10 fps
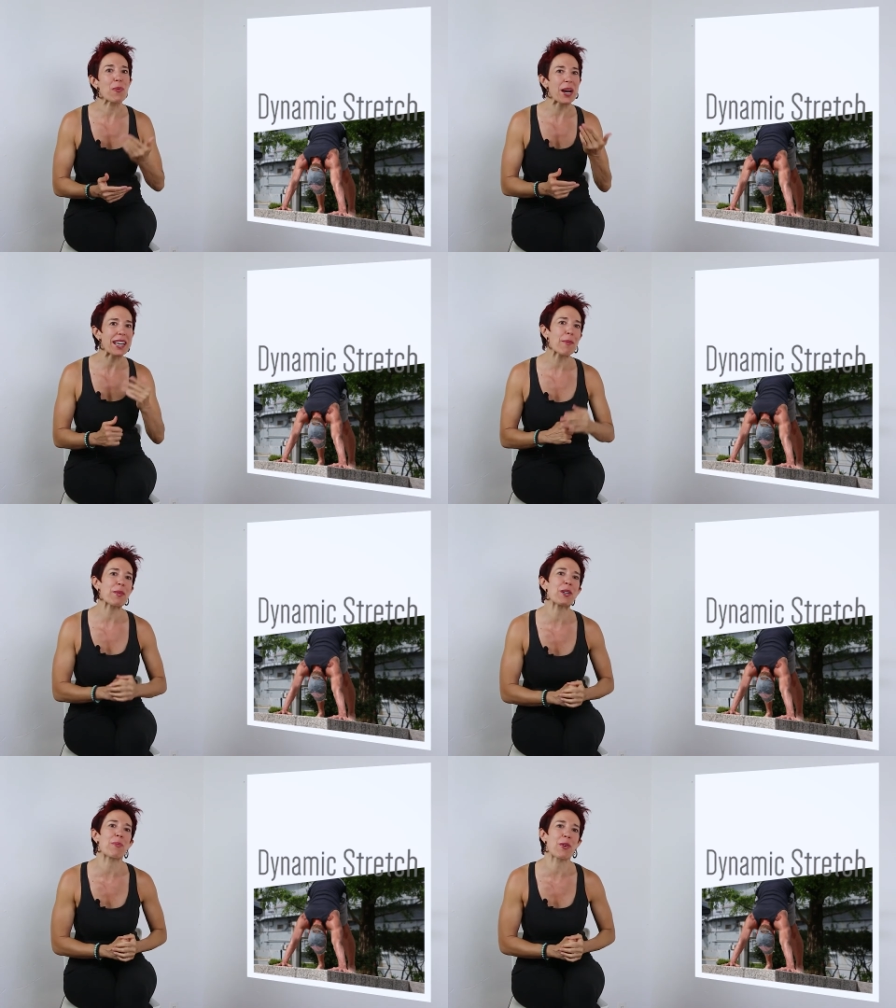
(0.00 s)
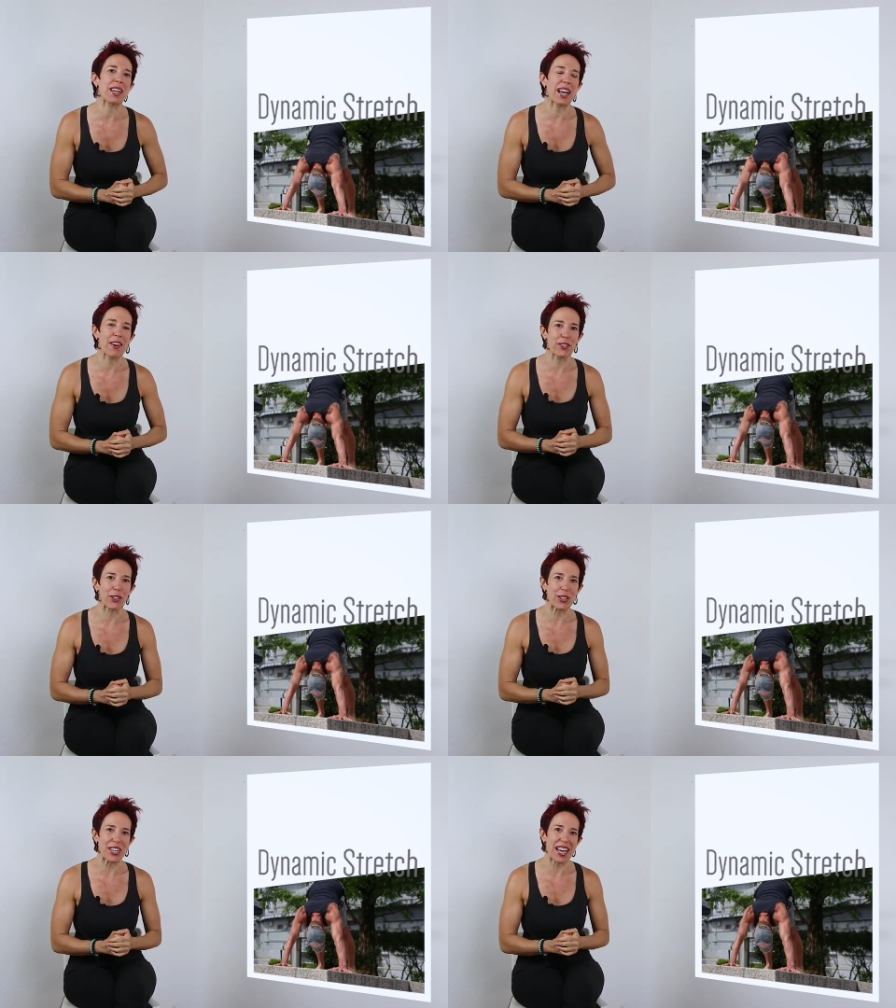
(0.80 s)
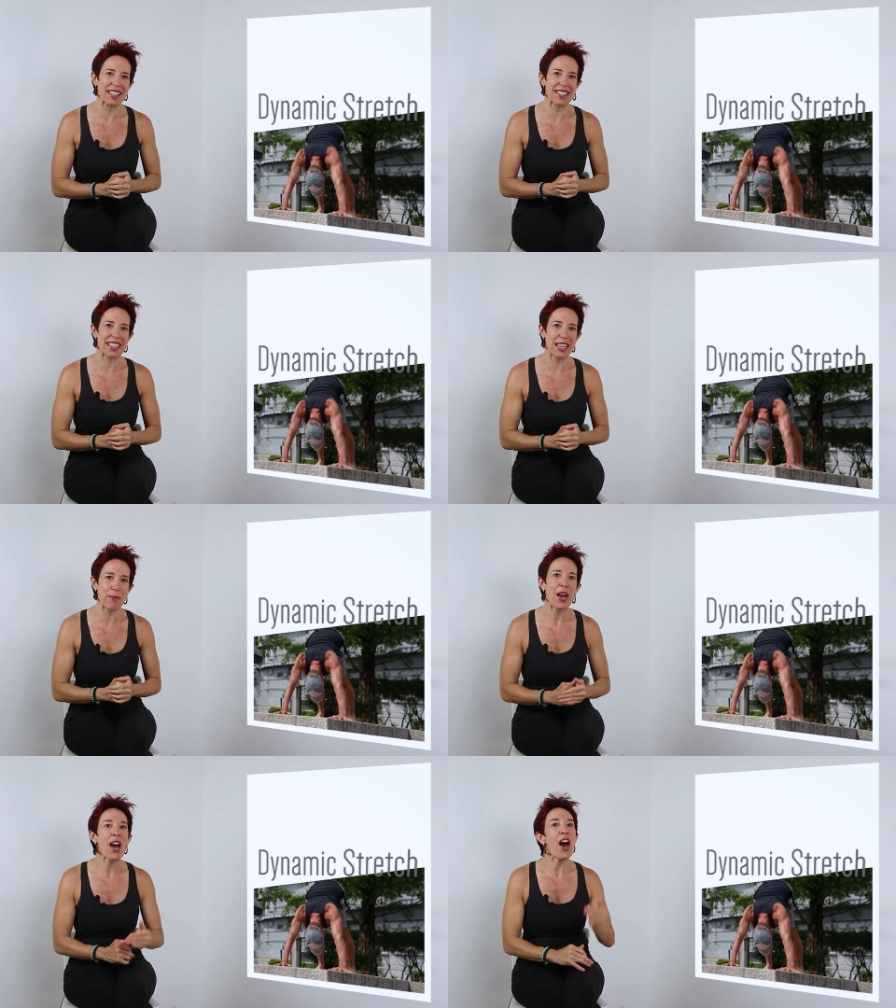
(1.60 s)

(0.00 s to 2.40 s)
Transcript: wake up in the morning after a good night's sleep,